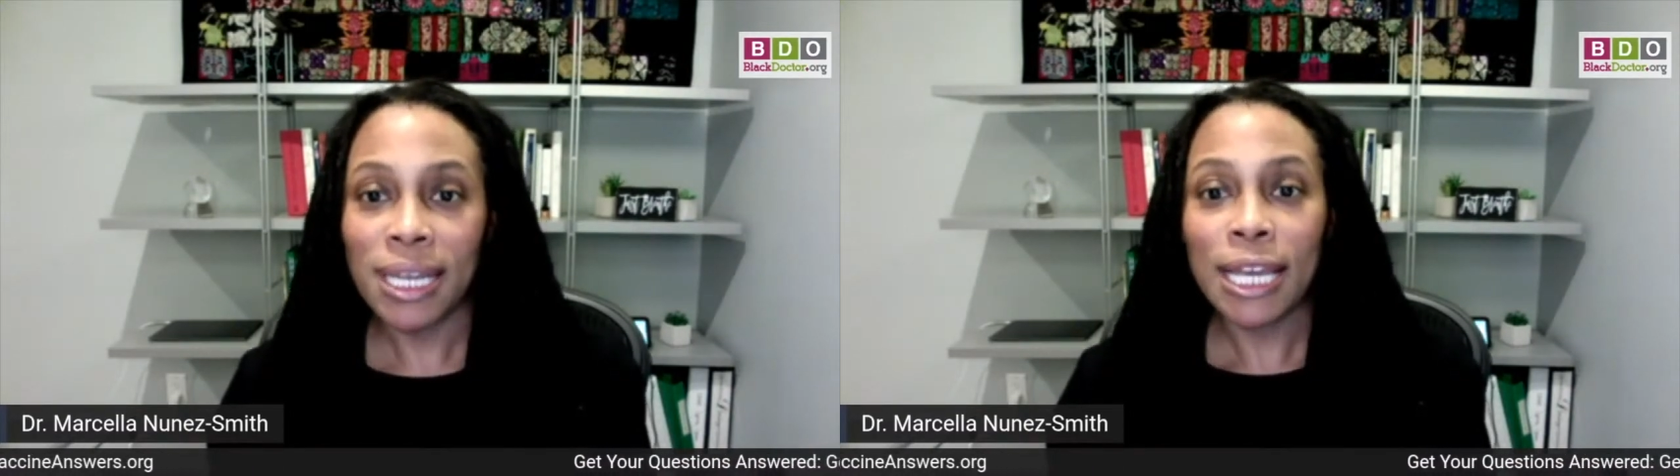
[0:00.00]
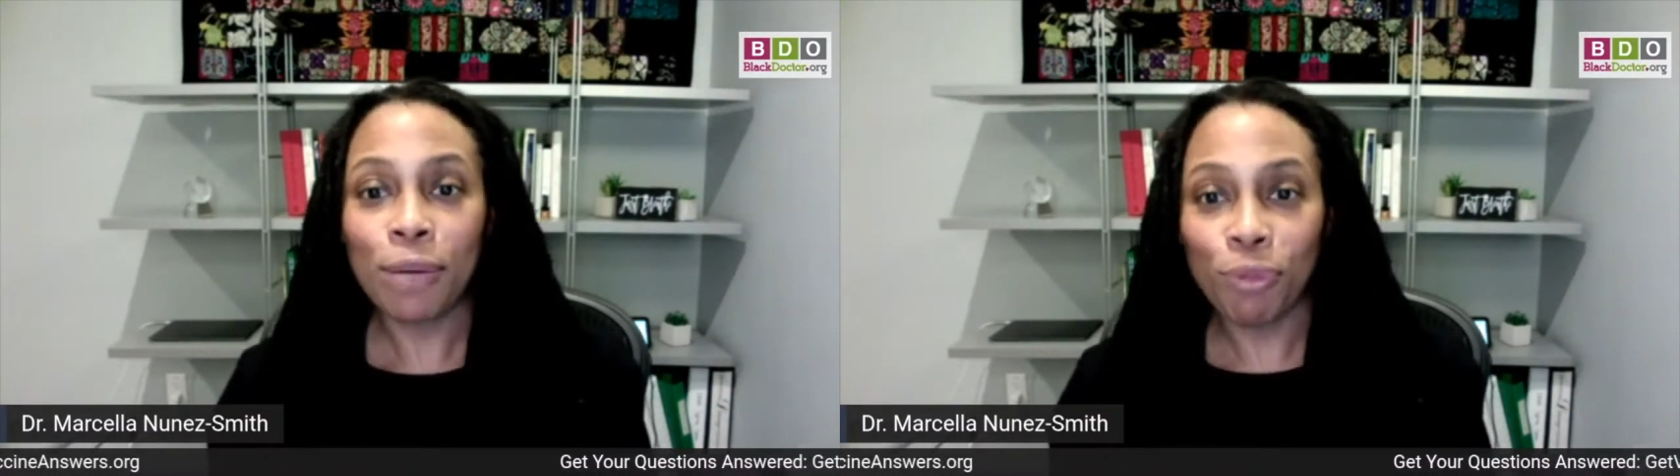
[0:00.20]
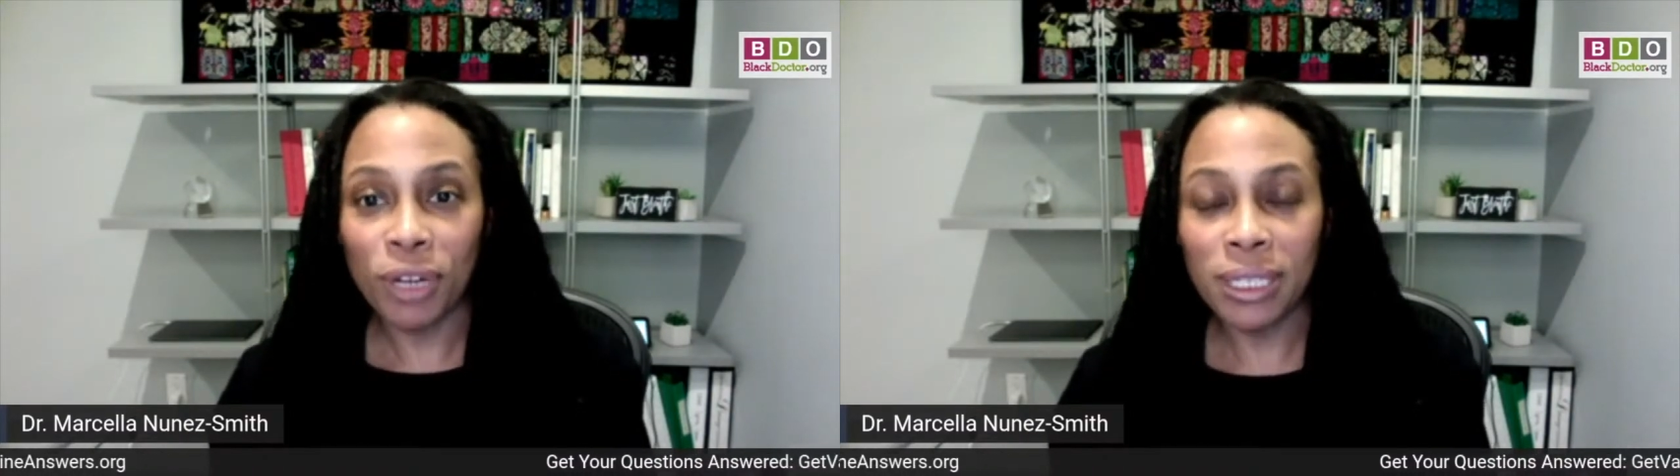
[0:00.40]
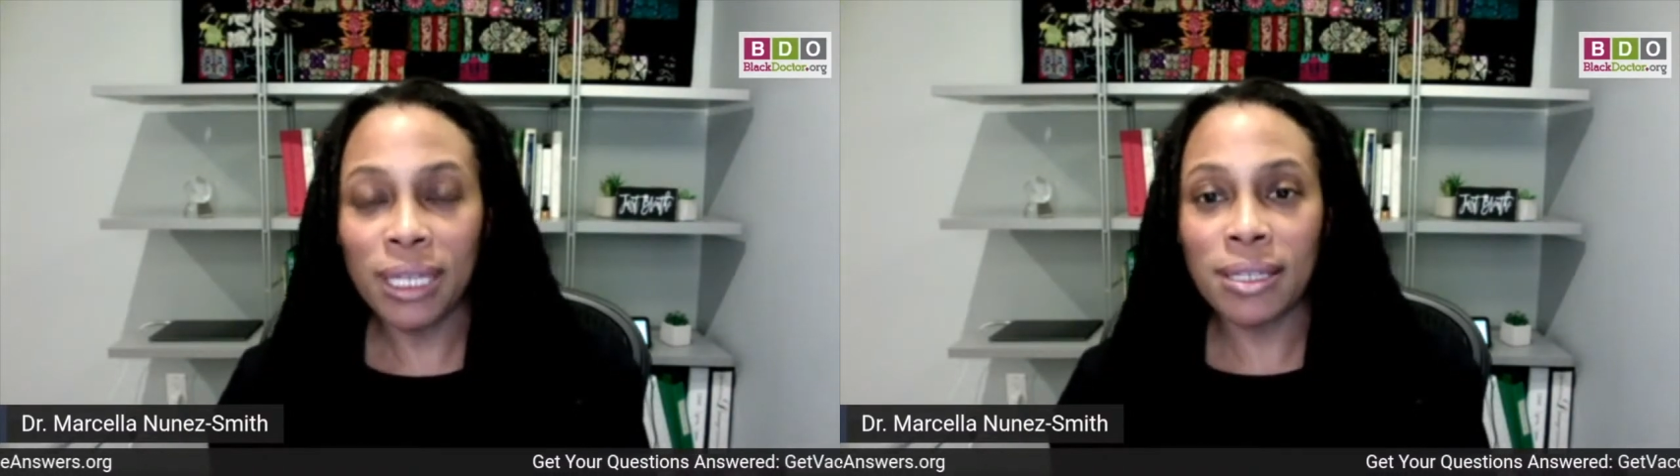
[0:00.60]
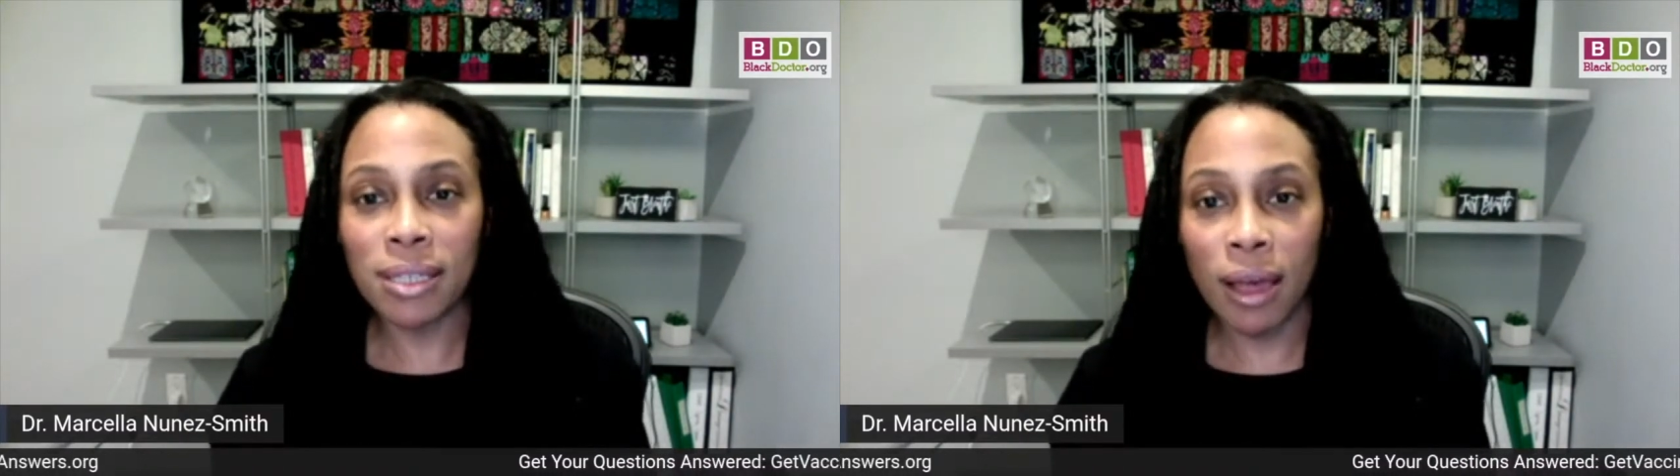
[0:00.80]
it
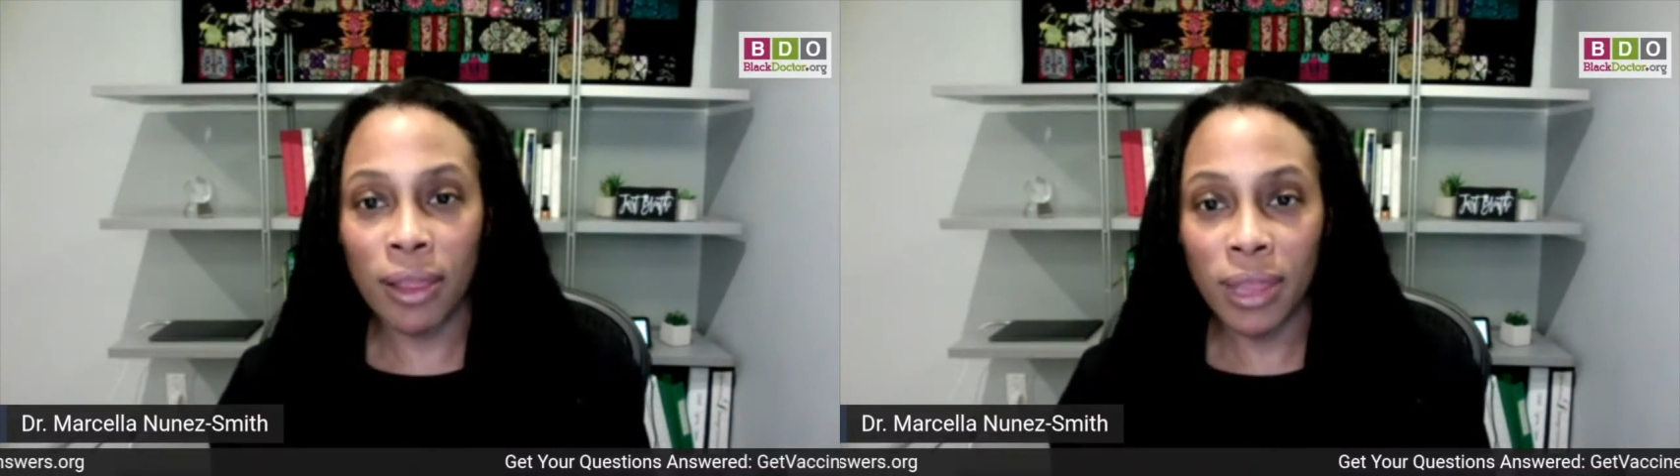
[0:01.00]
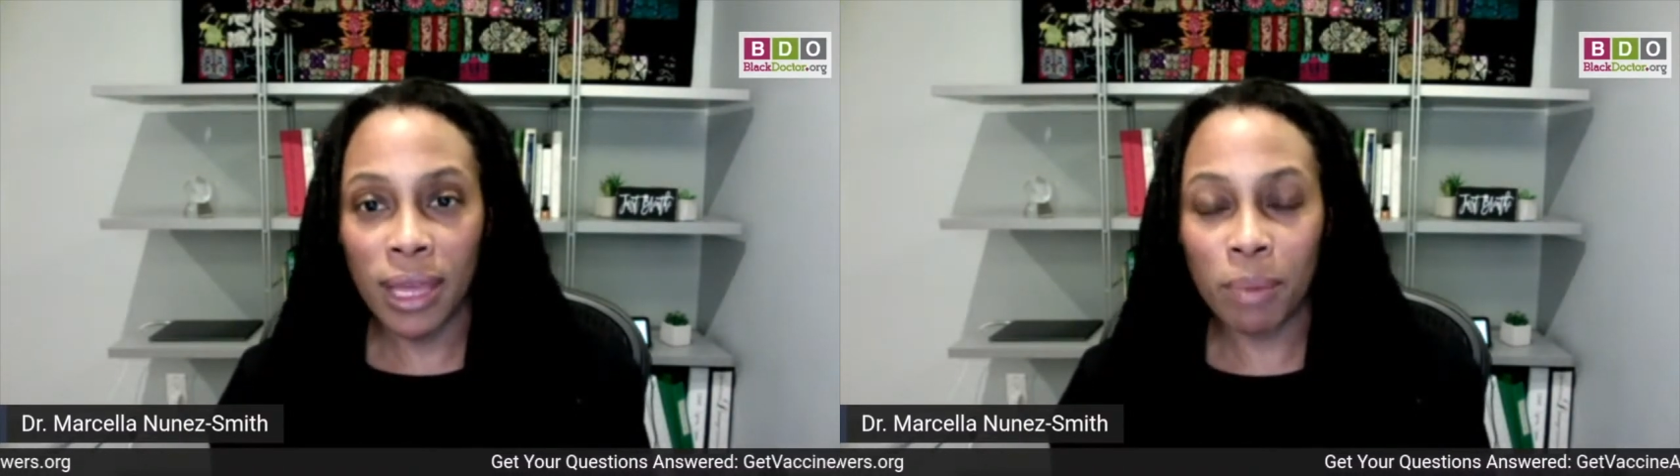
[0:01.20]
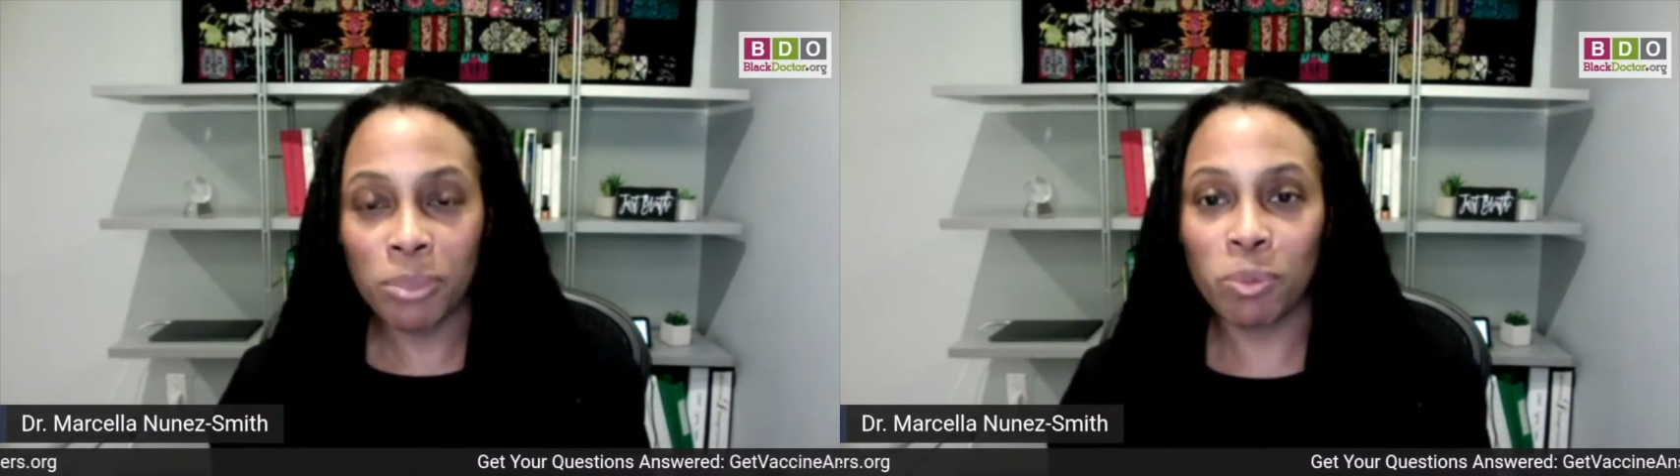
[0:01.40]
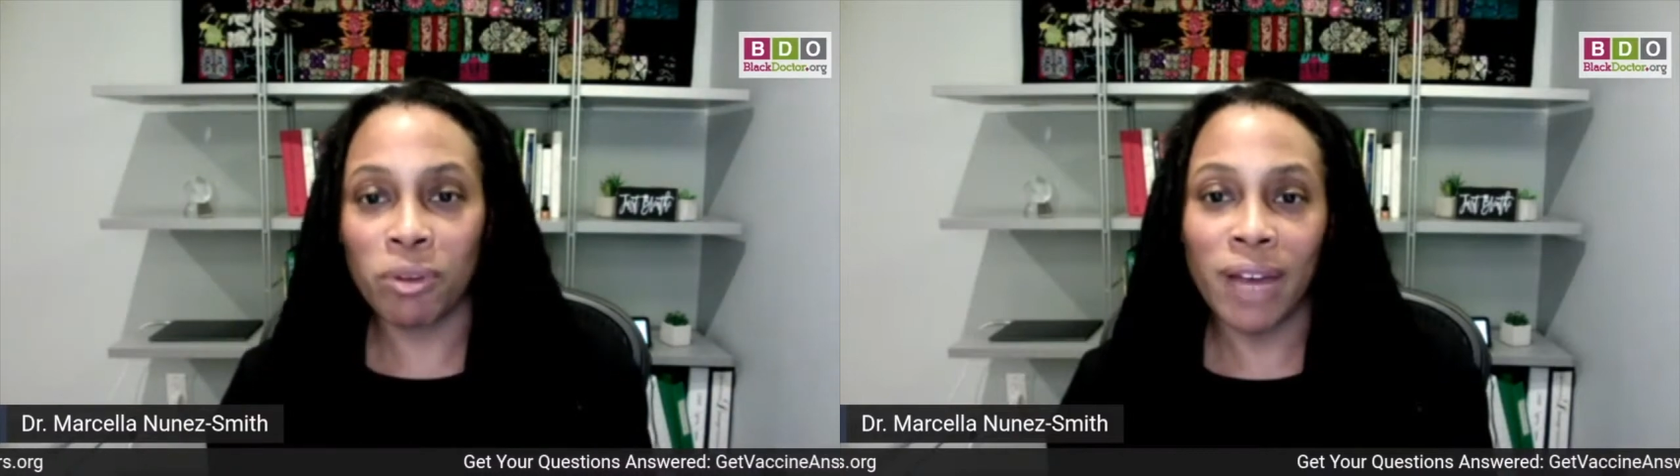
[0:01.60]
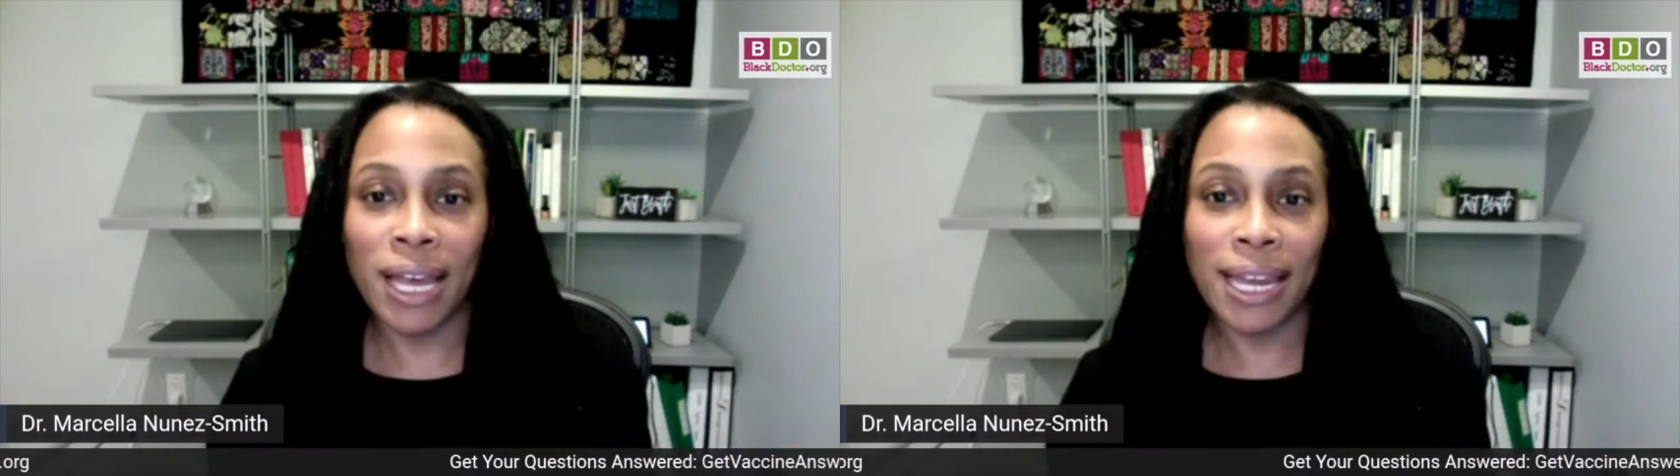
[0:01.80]
really is on them to
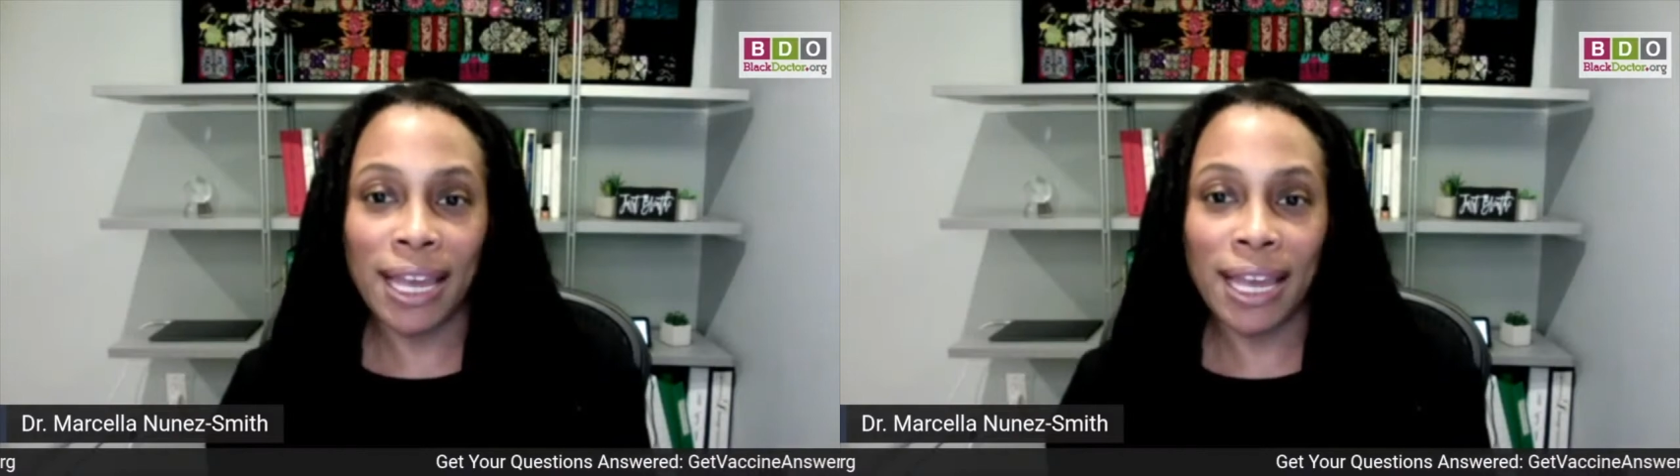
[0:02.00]
provide